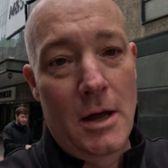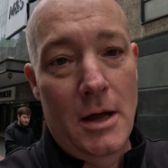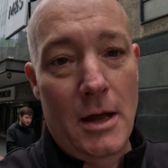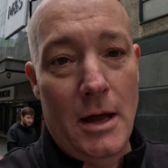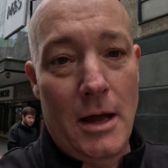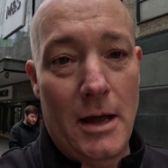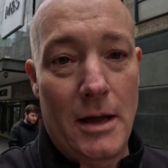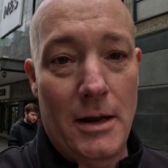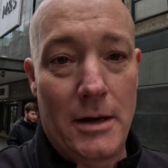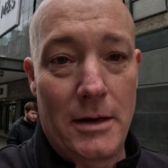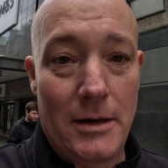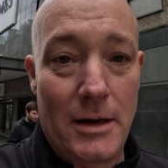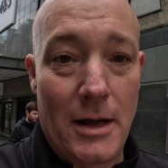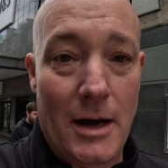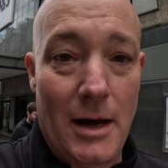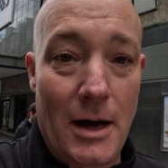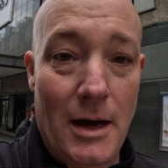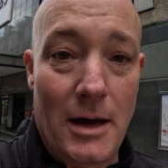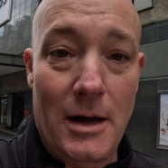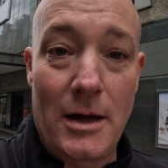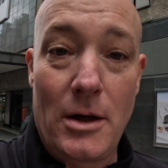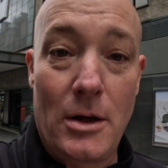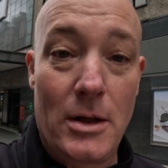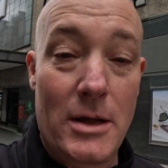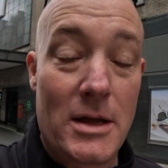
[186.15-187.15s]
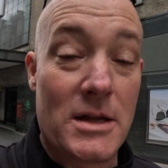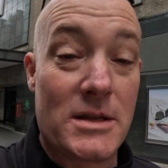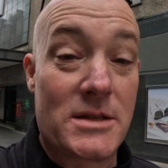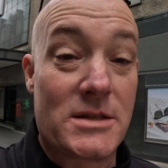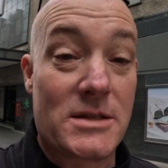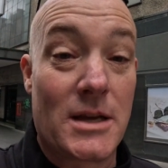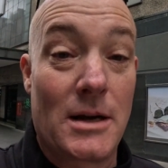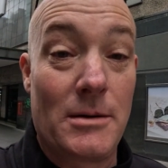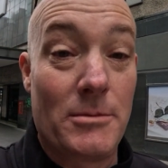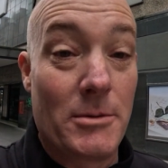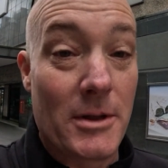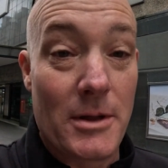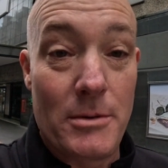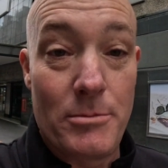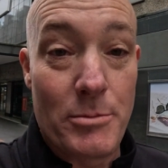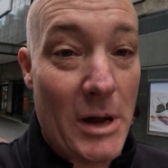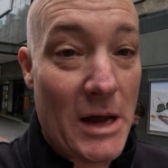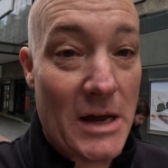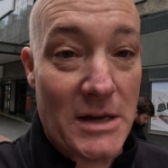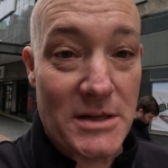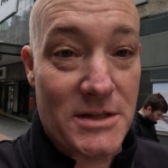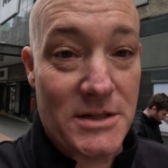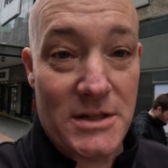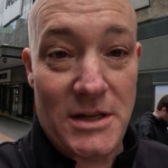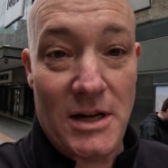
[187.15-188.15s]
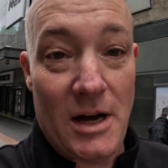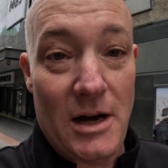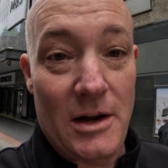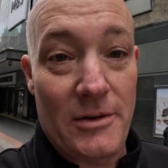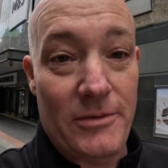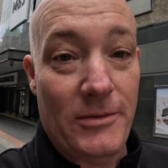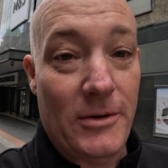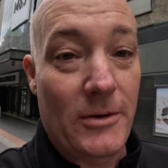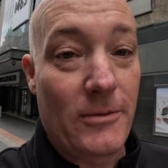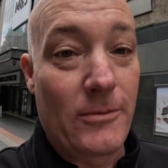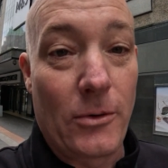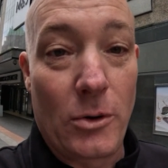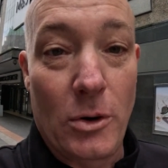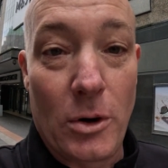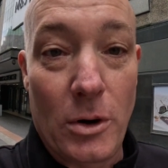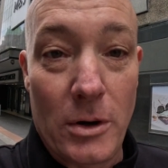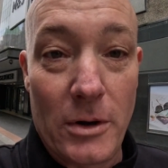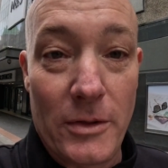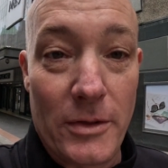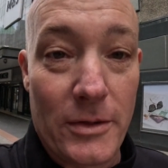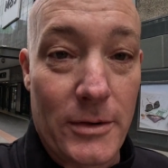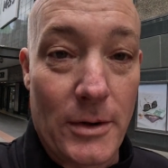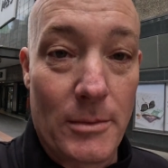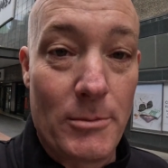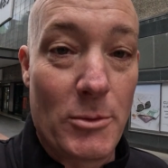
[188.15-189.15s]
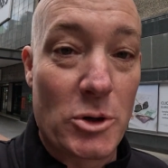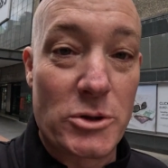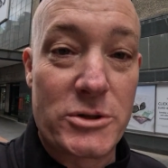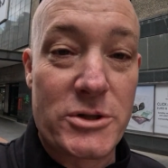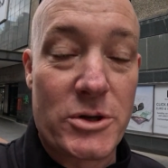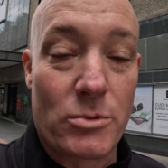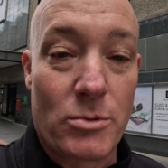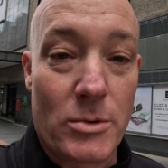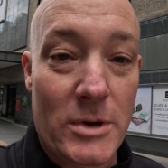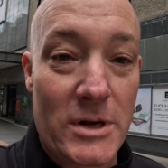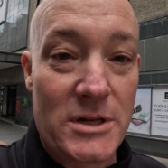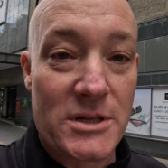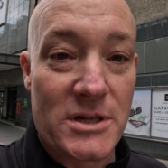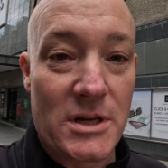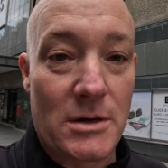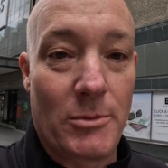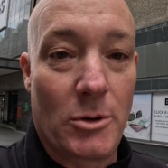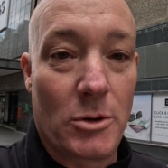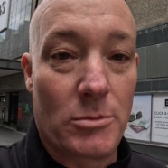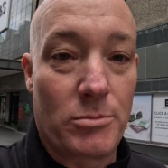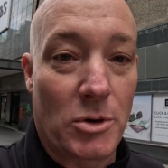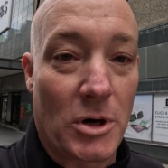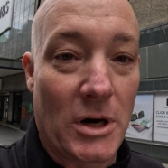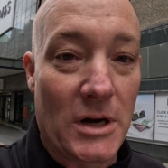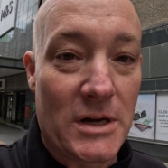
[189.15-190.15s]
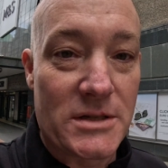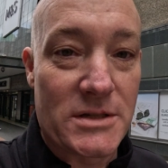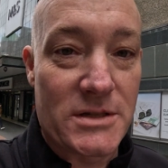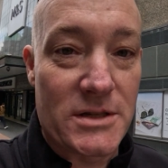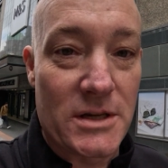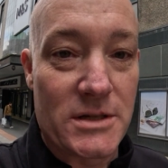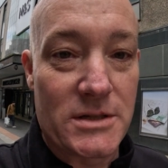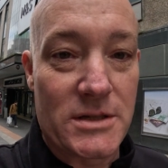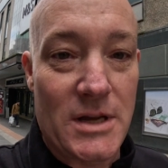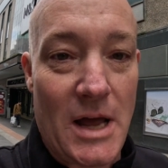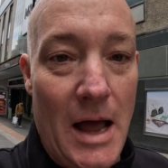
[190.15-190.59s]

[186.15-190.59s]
and it's some of the best stuff for the most reasonable prices.